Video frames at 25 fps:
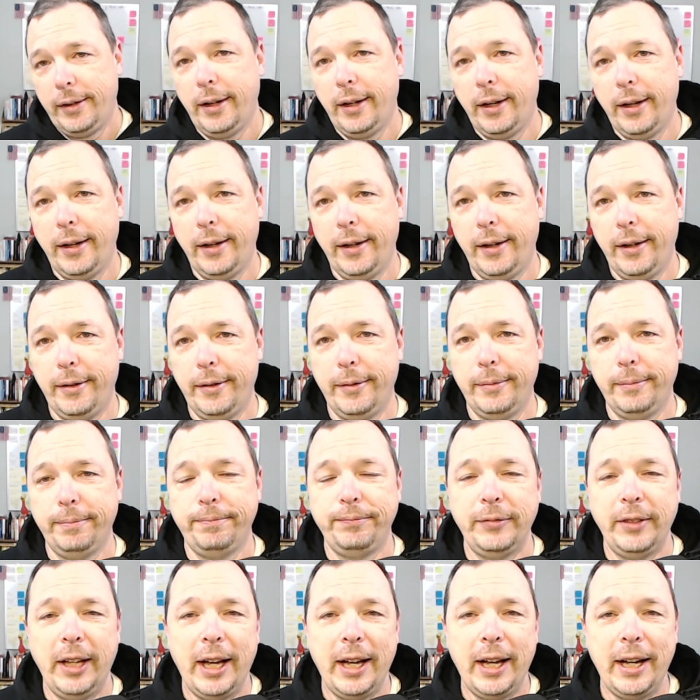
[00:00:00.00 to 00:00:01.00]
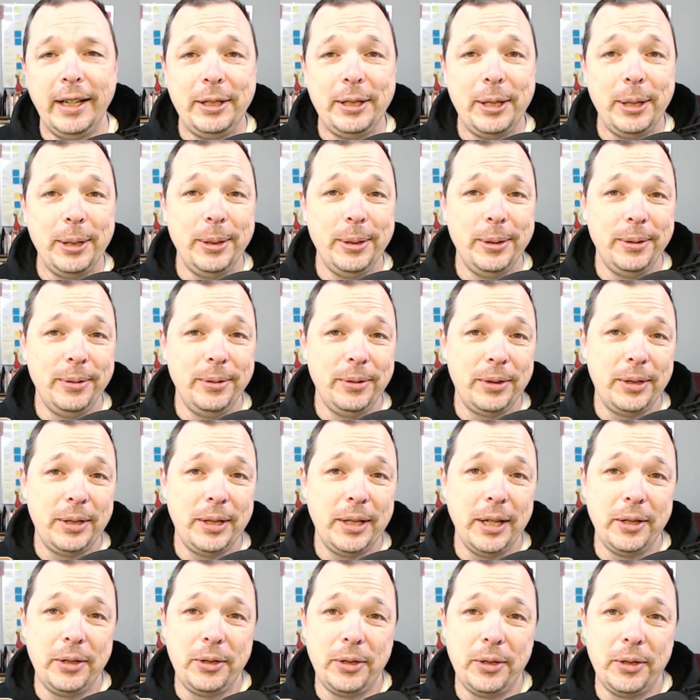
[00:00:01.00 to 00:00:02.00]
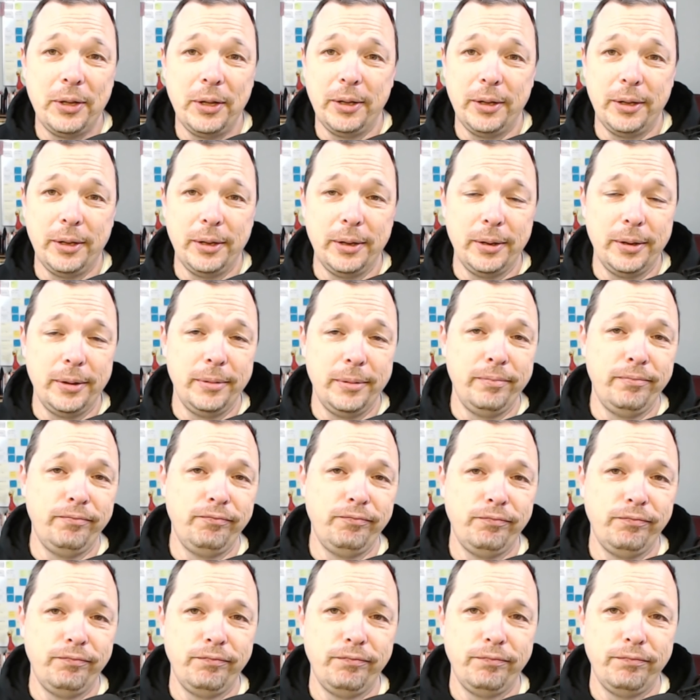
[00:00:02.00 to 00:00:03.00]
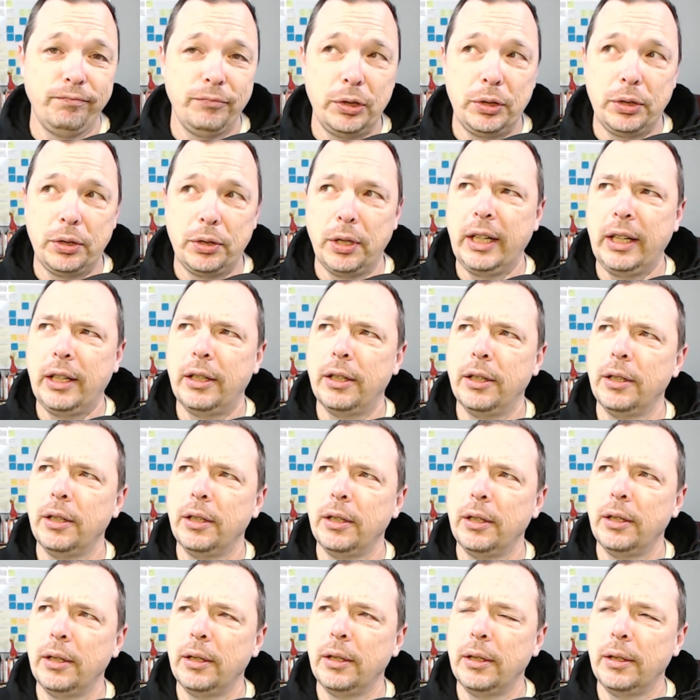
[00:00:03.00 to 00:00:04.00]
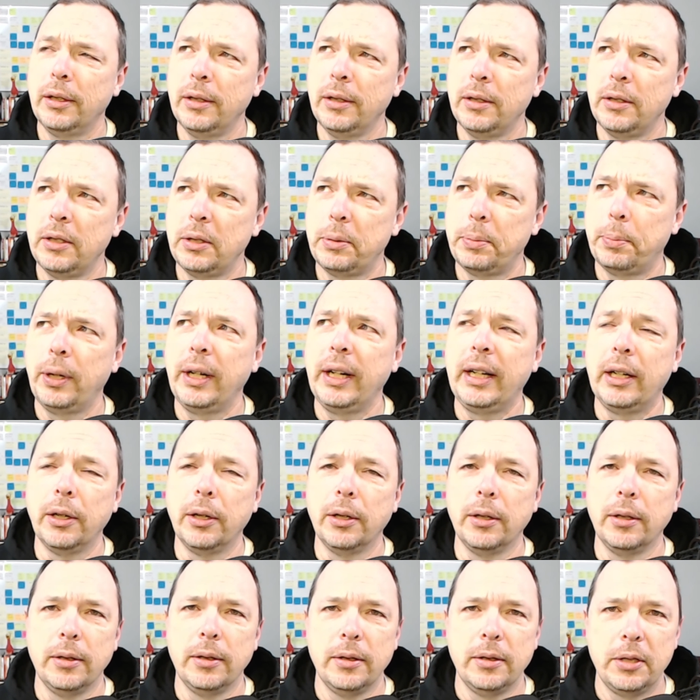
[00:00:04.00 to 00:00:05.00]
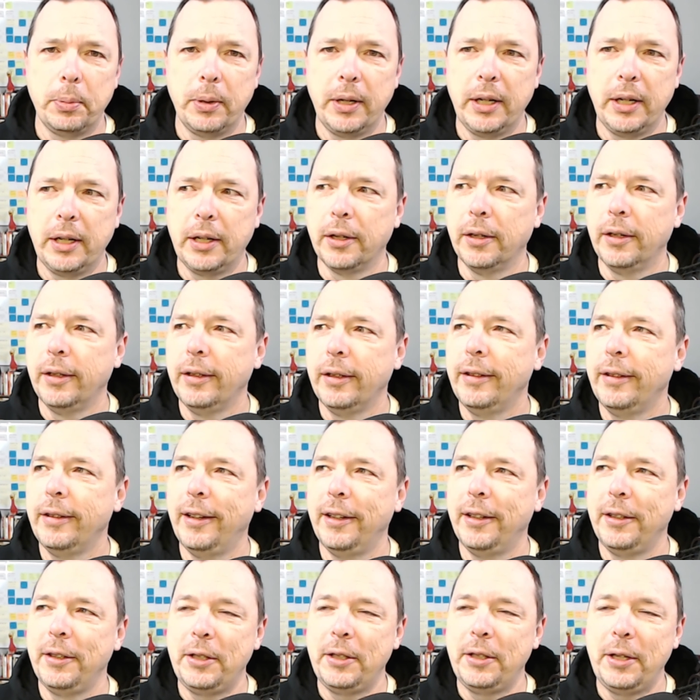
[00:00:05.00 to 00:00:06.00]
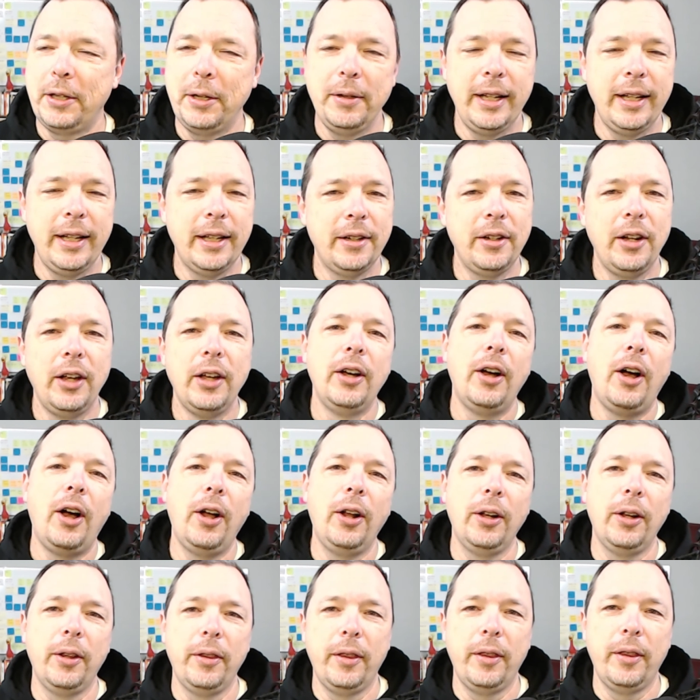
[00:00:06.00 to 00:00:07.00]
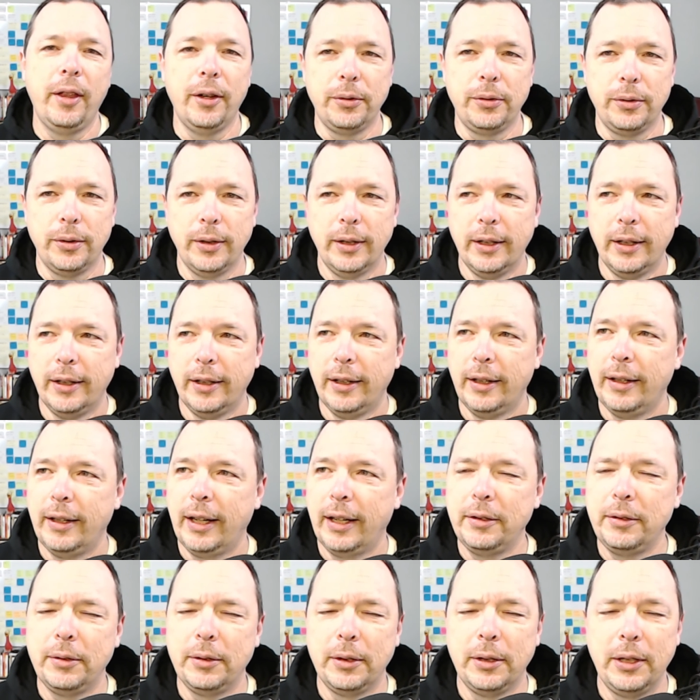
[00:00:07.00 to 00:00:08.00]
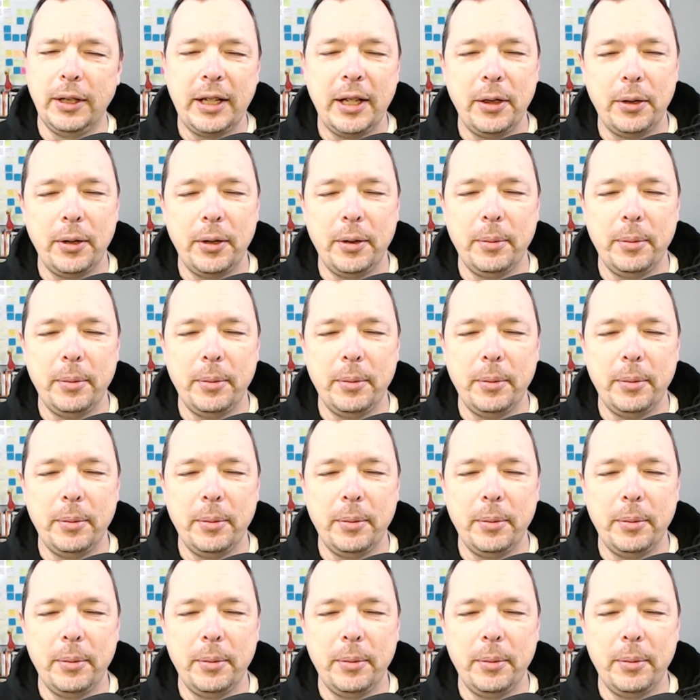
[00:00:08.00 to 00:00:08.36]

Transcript: um, iTunes, Stitcher, Streaker, Spreaker, Spreaker, uh, TuneIn, all of those. I was looking